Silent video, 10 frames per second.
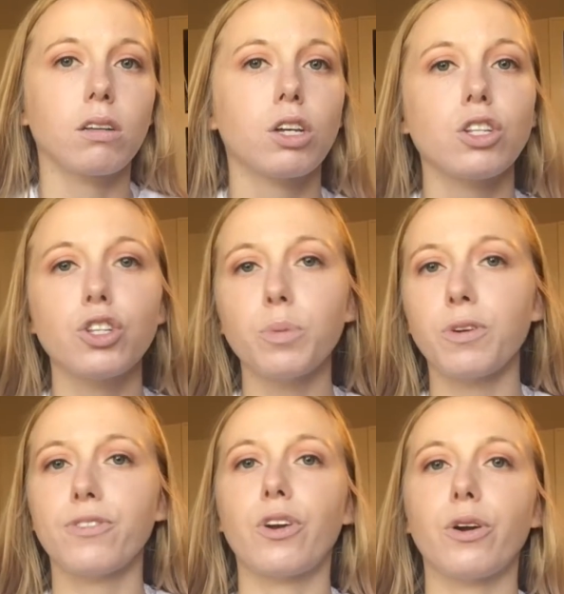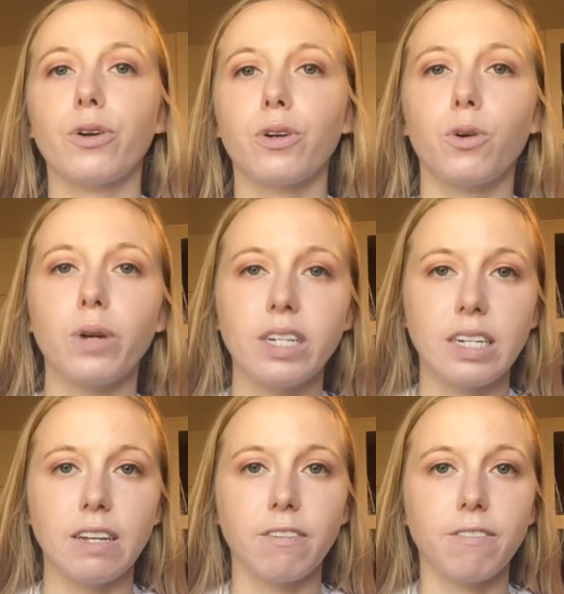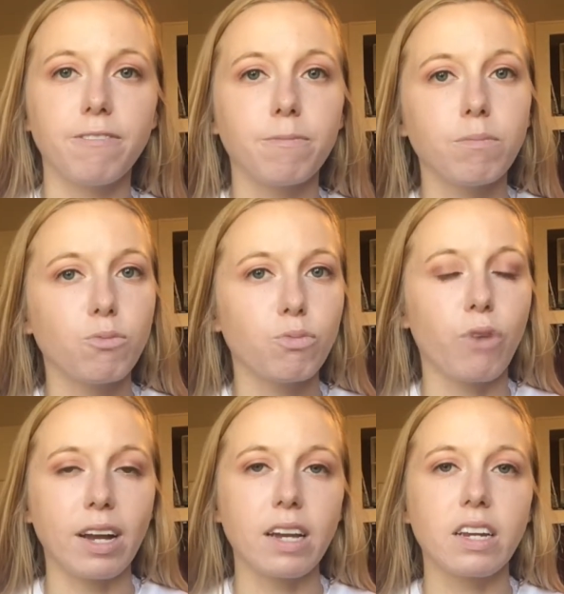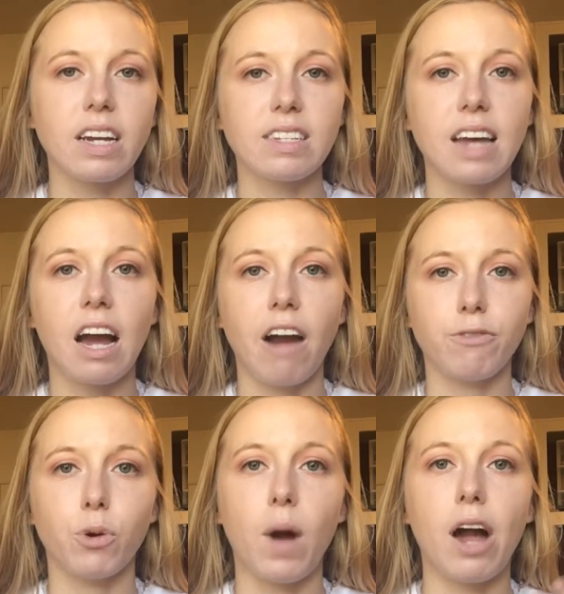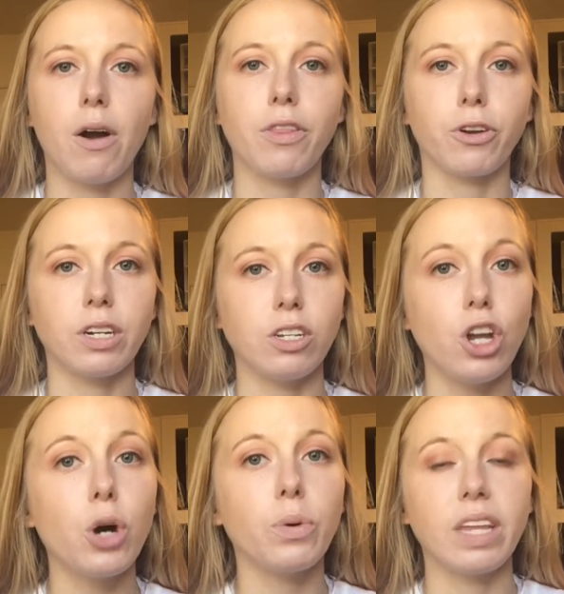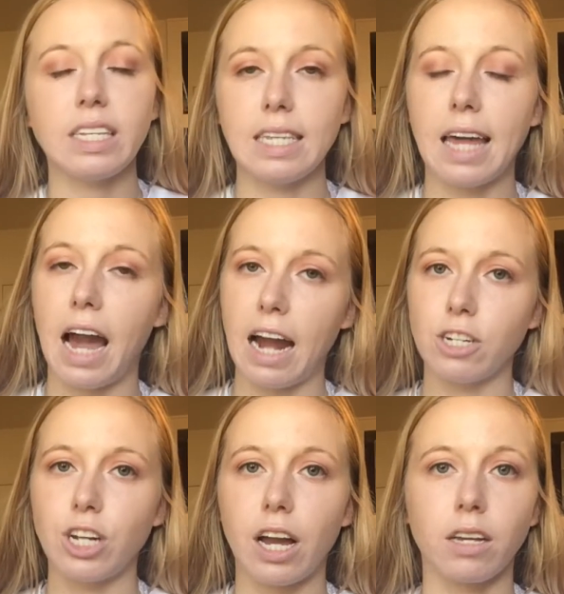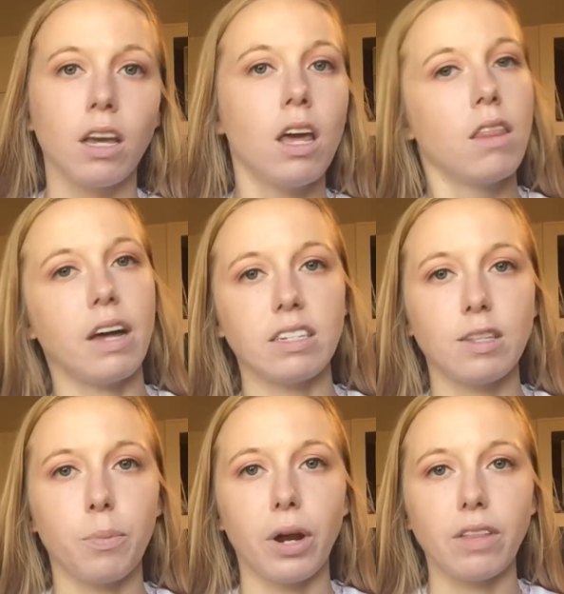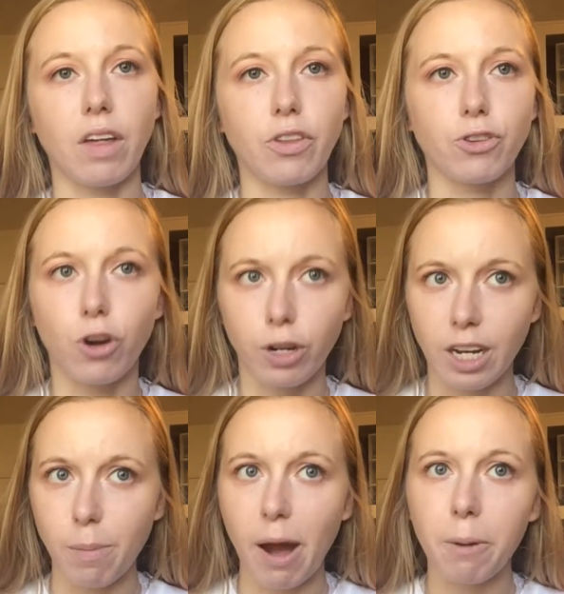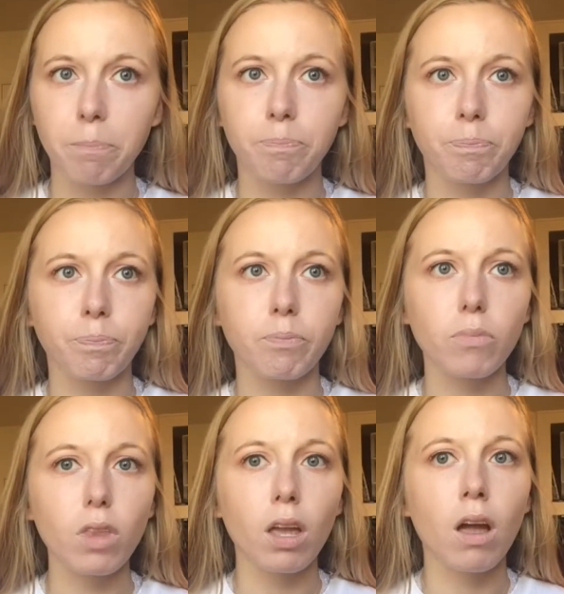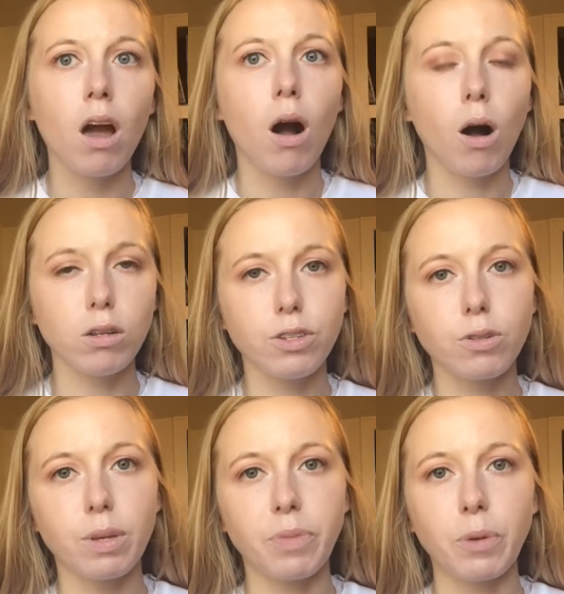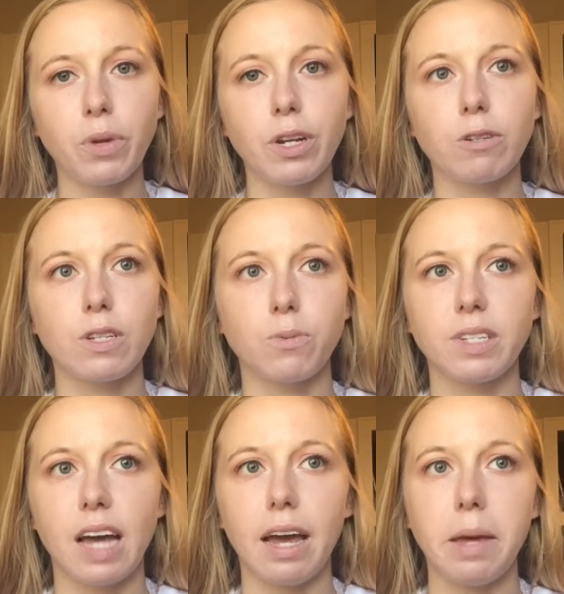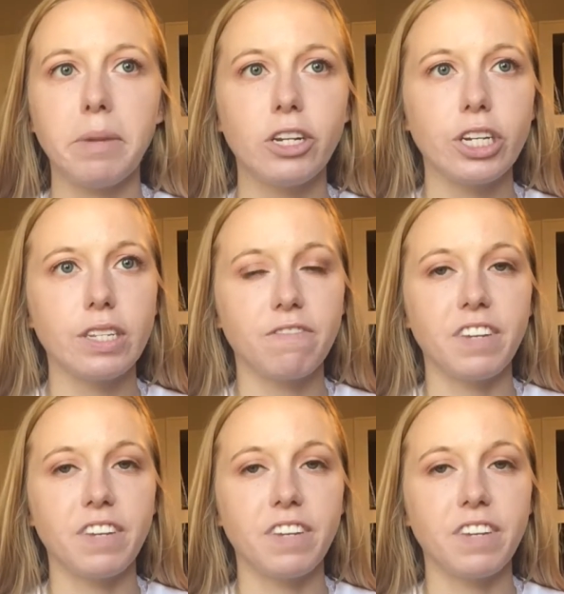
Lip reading: consumers are going to recognize that after a while, and they're going to know when they see that hashtag that's the brand that they're talking about. Also, something we noticed was that images,